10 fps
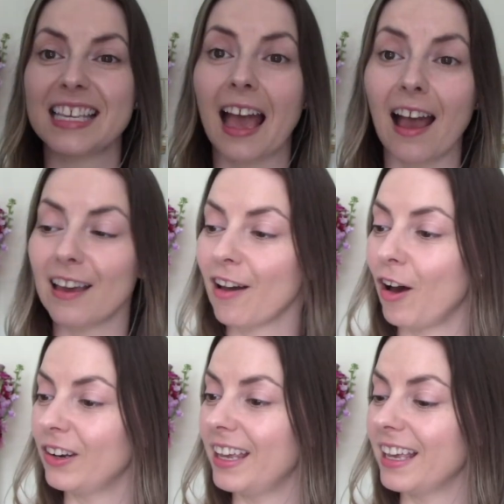the
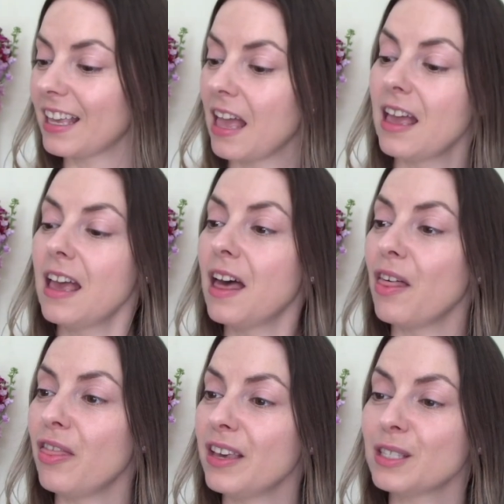iconic
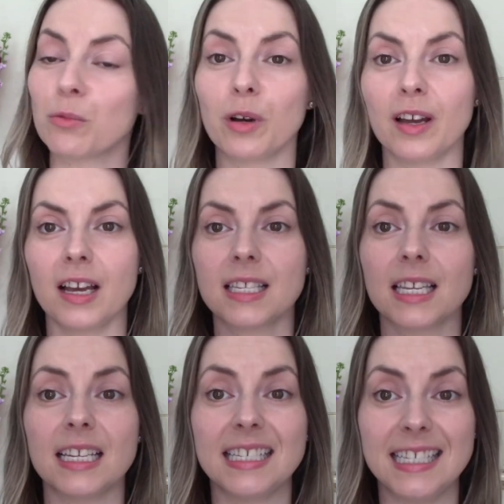This
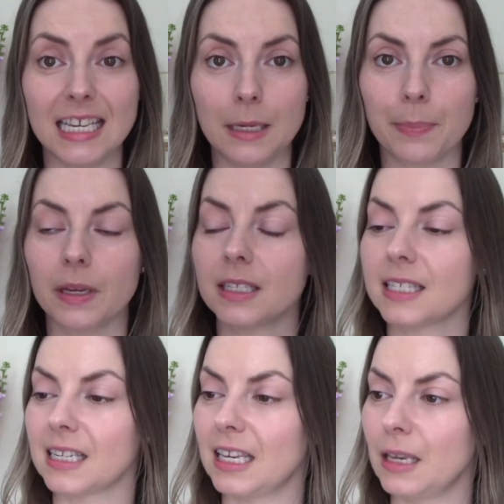Works Deep
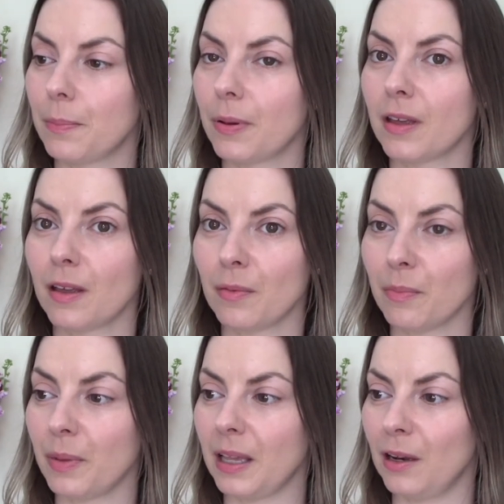Sleep
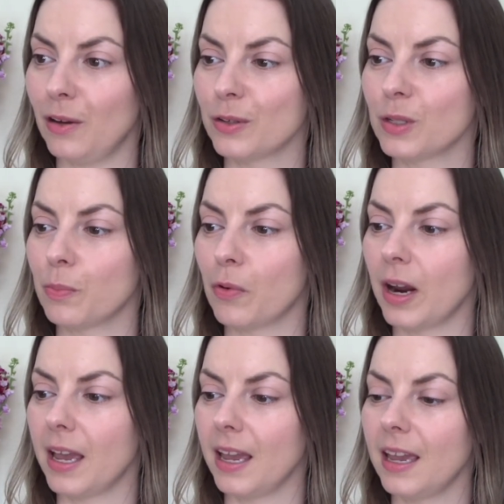Pillow
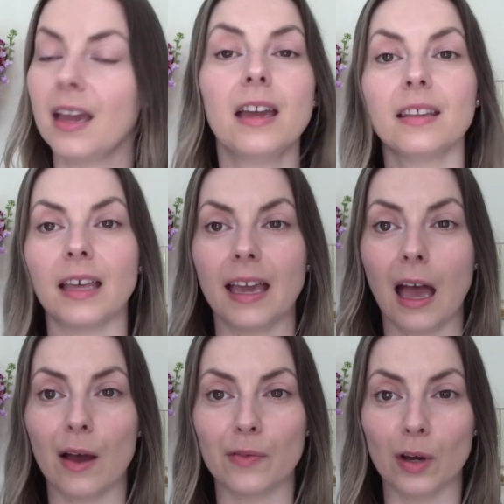Spray. They
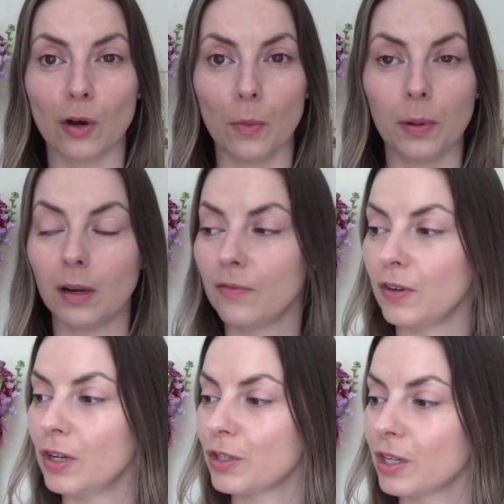have a couple of
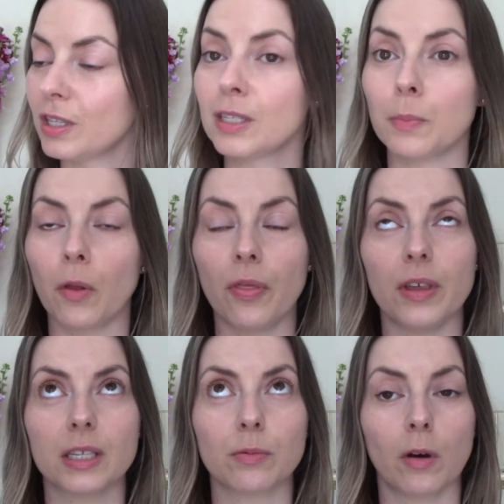versions, but
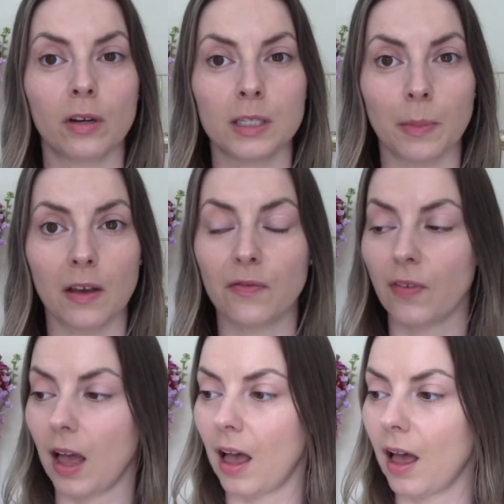this one is by
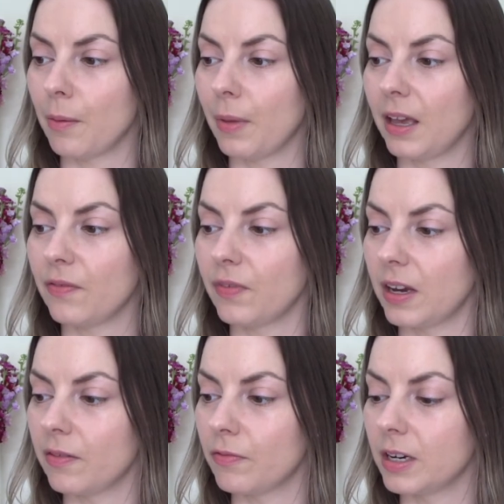far my
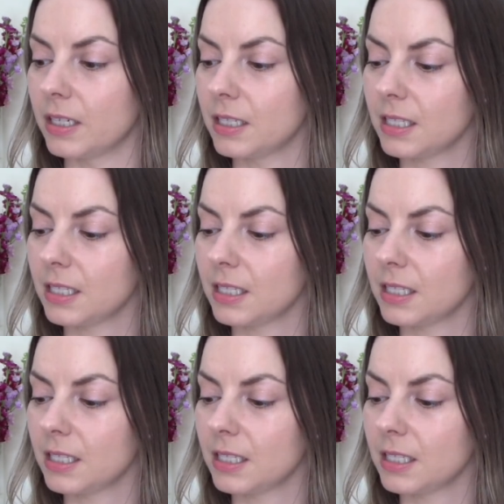favorite